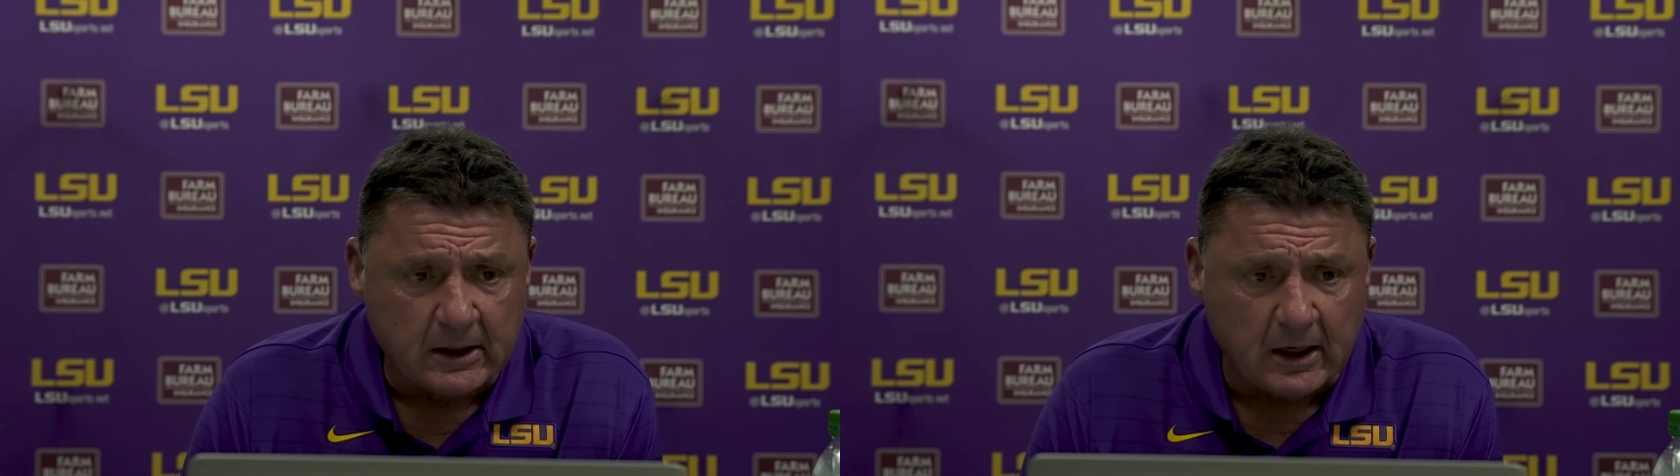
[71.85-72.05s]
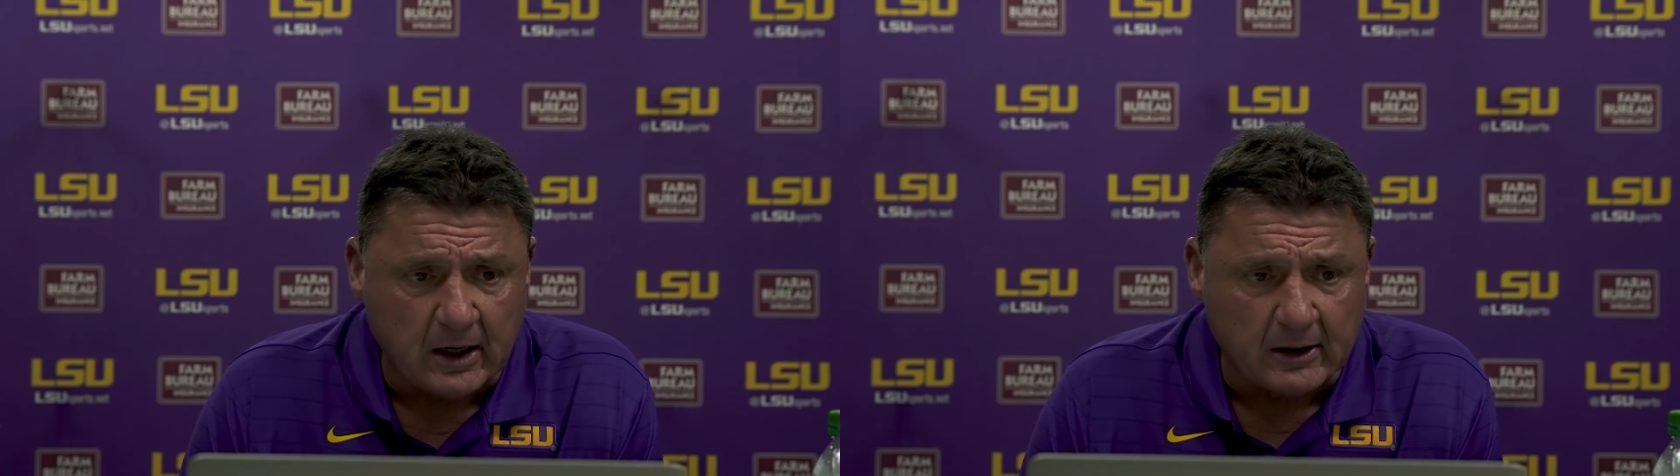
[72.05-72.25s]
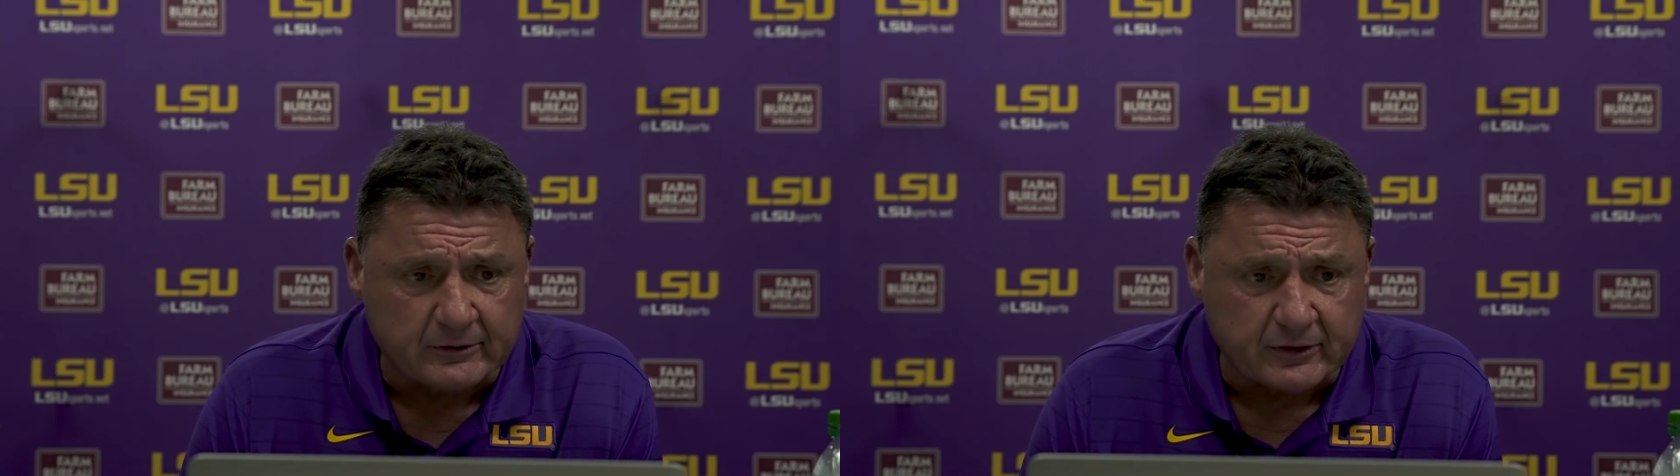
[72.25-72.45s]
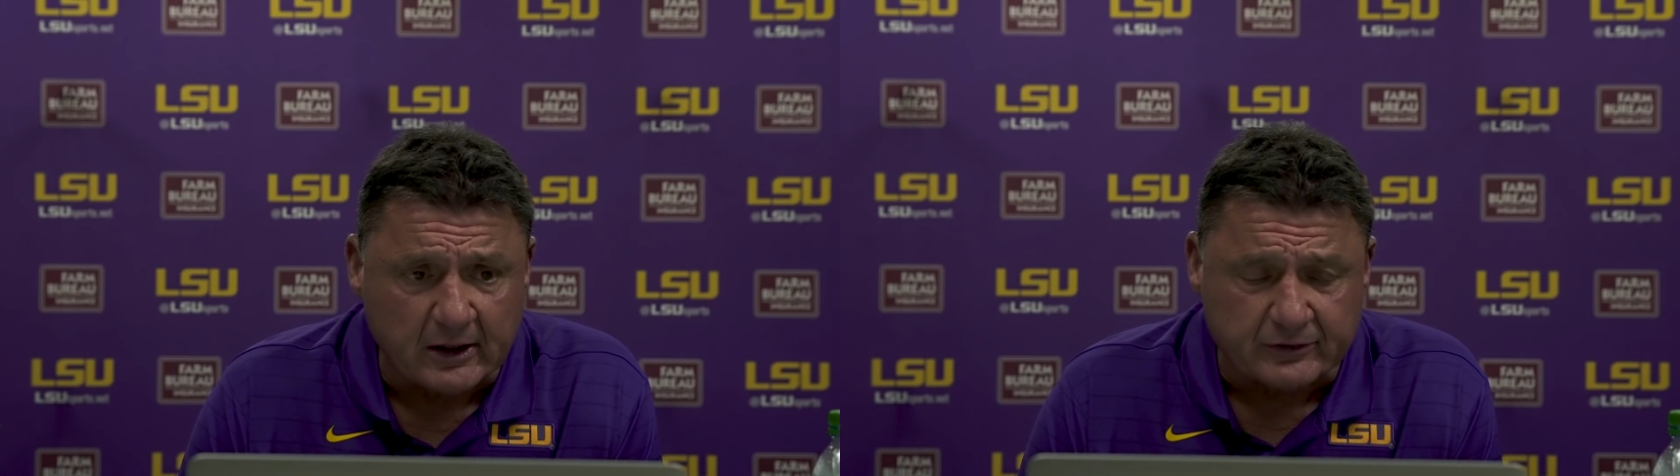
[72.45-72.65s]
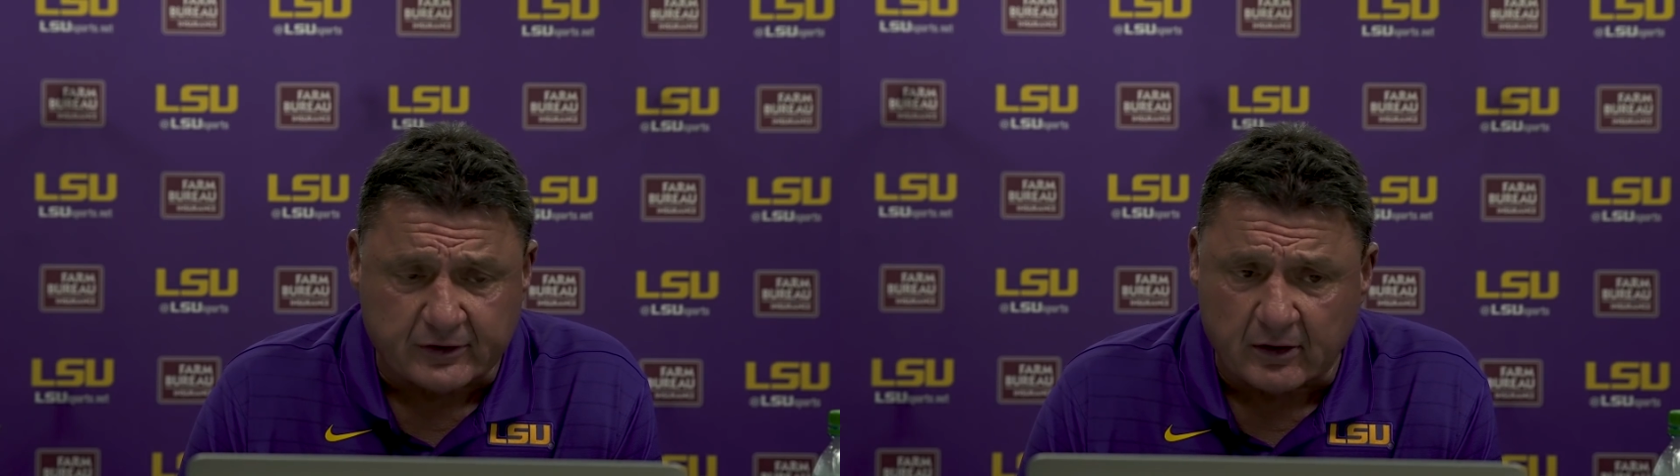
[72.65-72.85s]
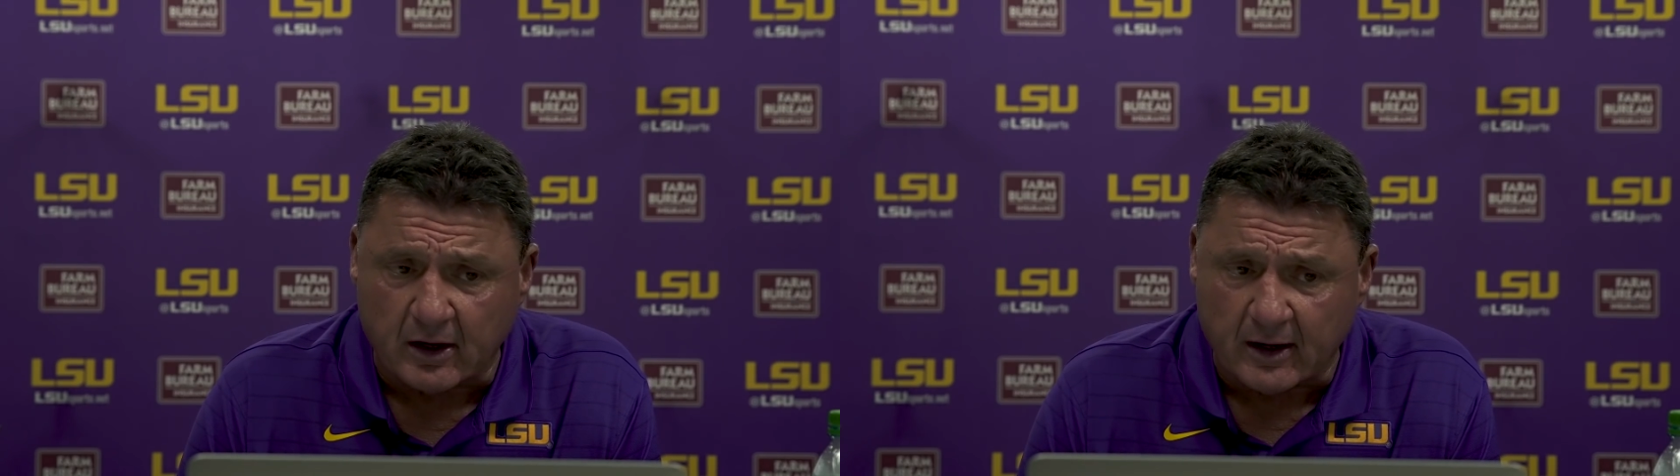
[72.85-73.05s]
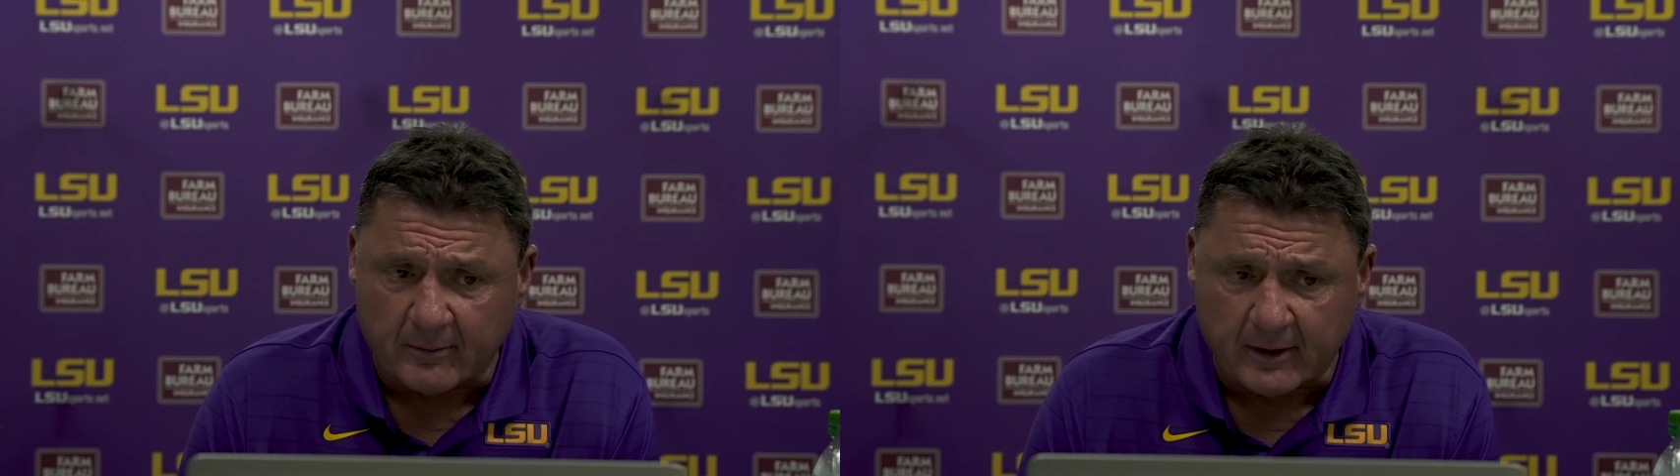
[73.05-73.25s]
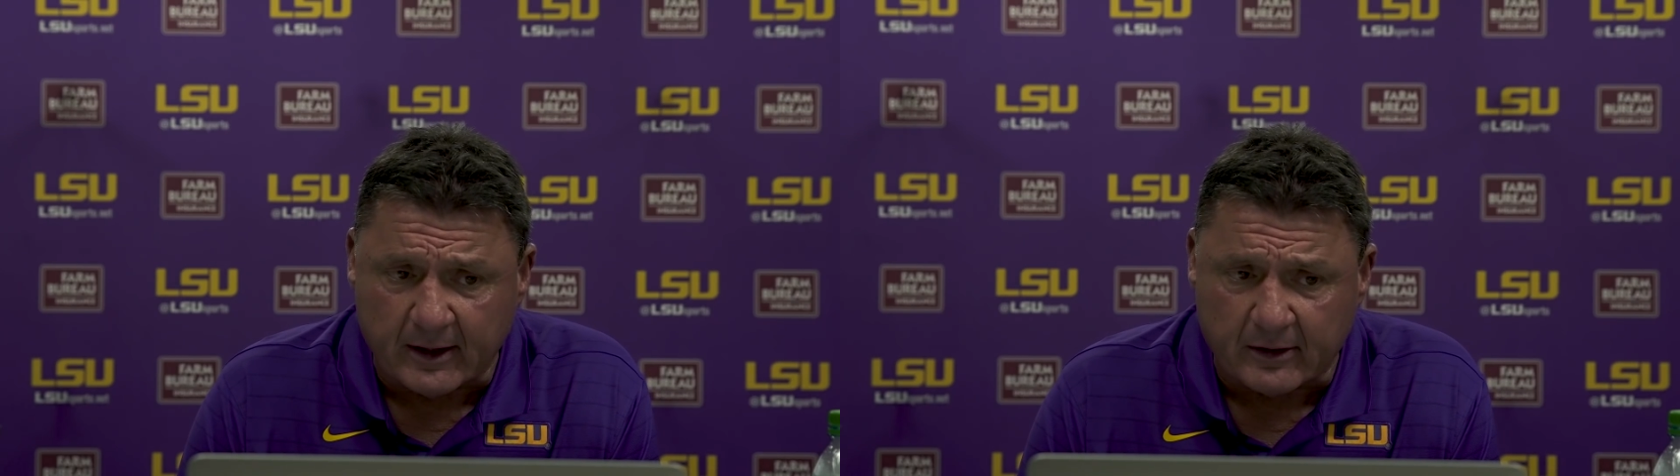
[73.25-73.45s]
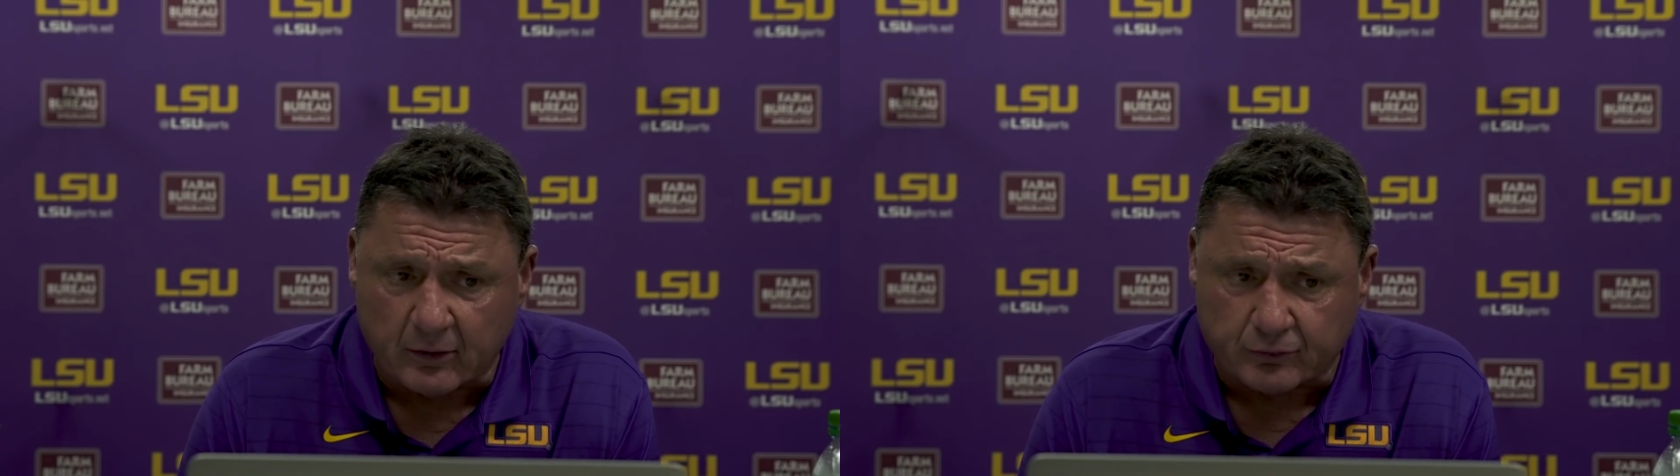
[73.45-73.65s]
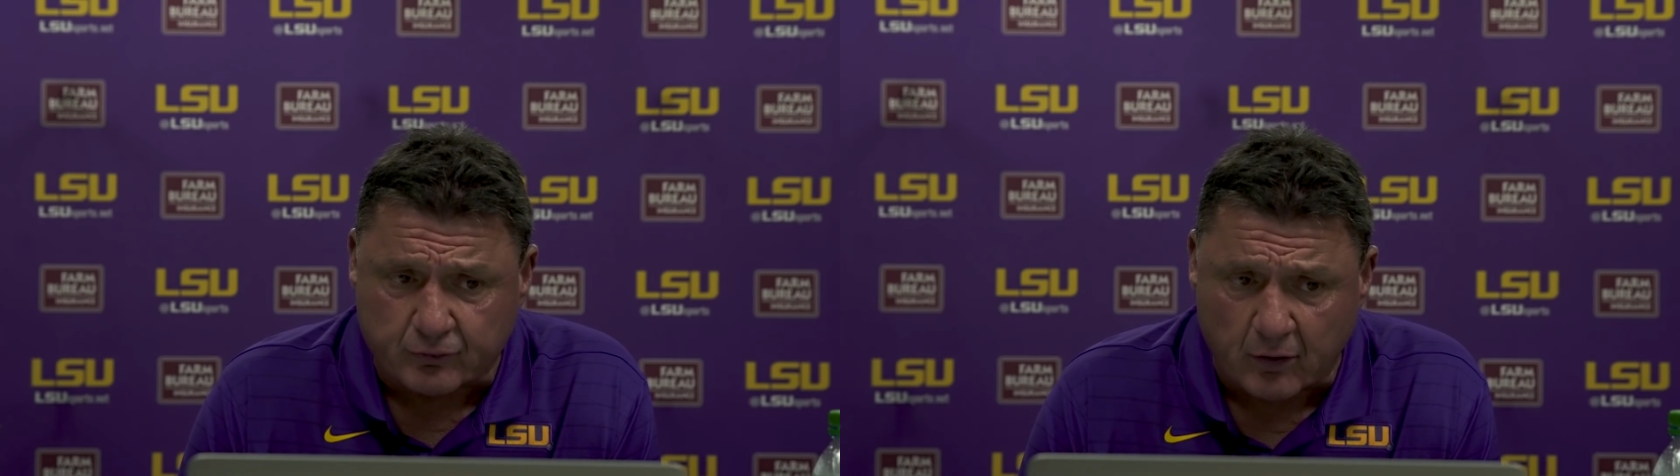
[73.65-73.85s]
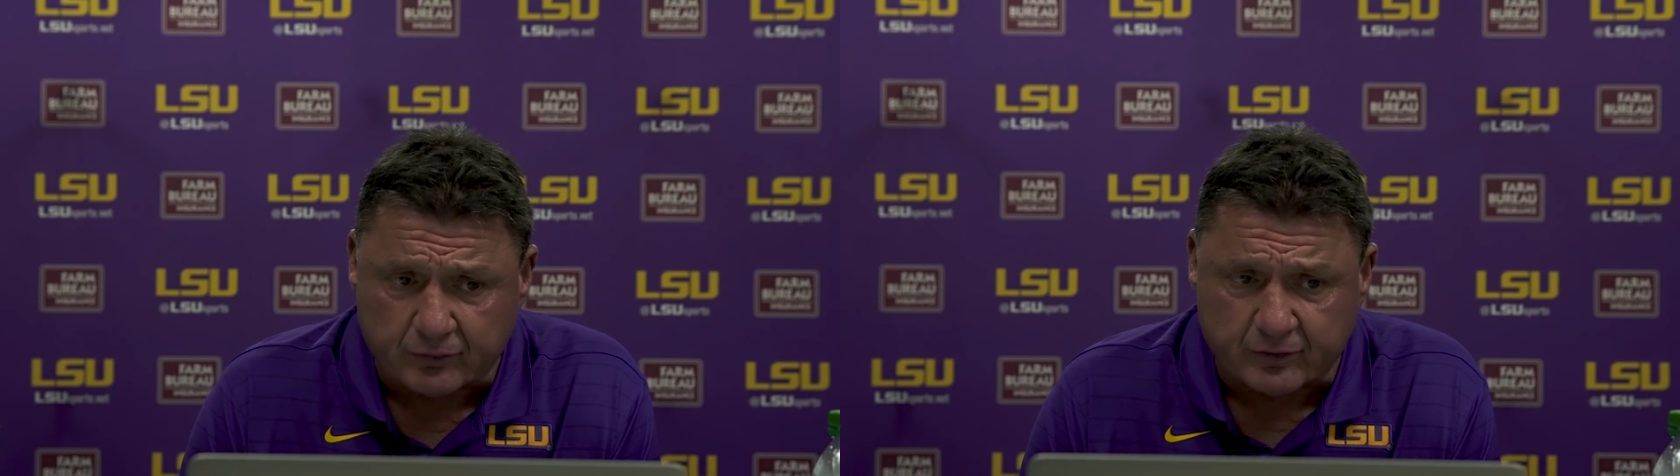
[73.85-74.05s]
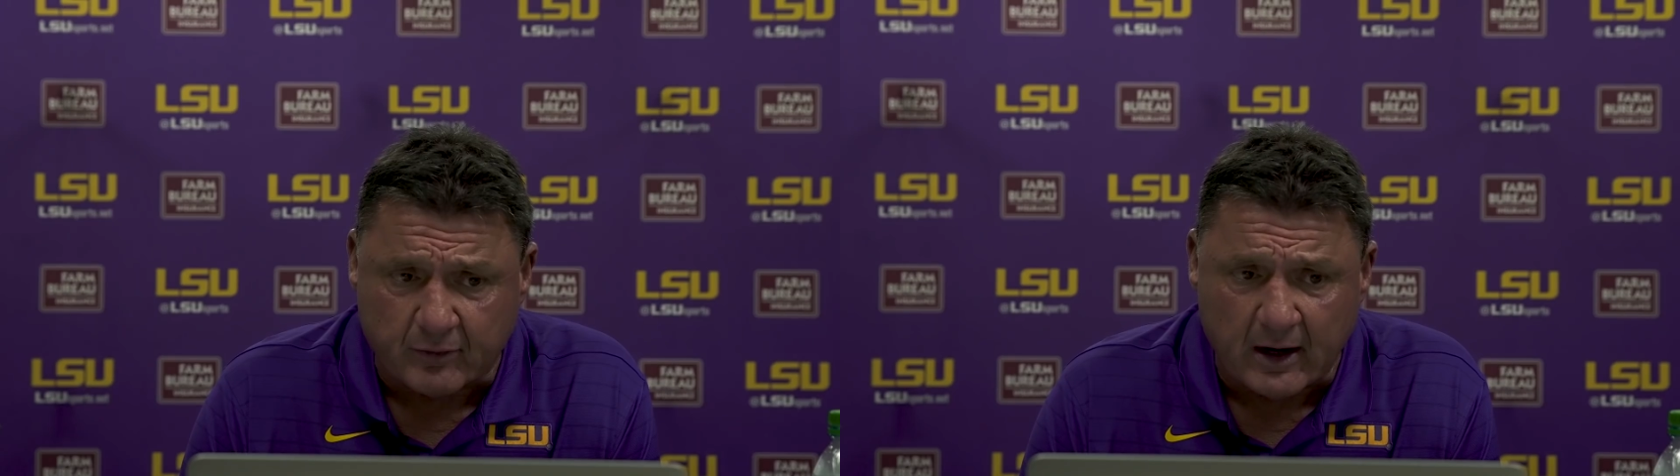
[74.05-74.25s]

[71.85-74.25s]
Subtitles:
and still eliminate those crossing